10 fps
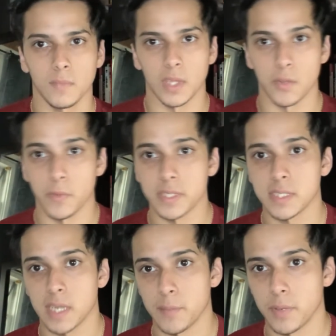Now, the
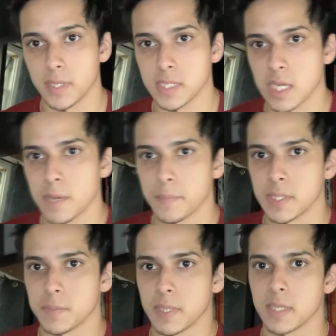reason I bring this up
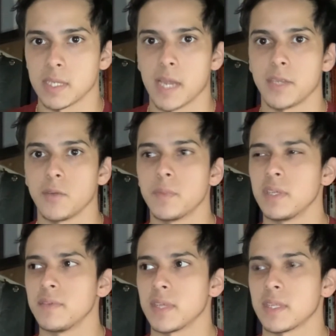is because I do
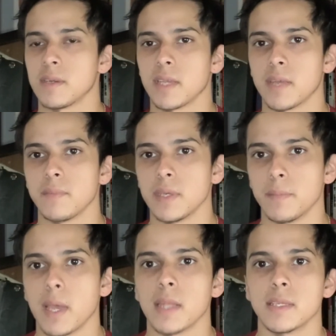believe that there can be a
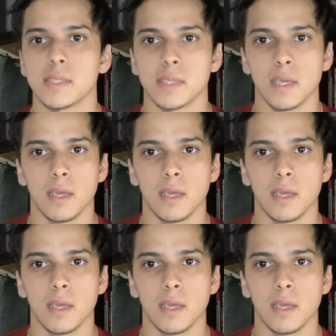balance.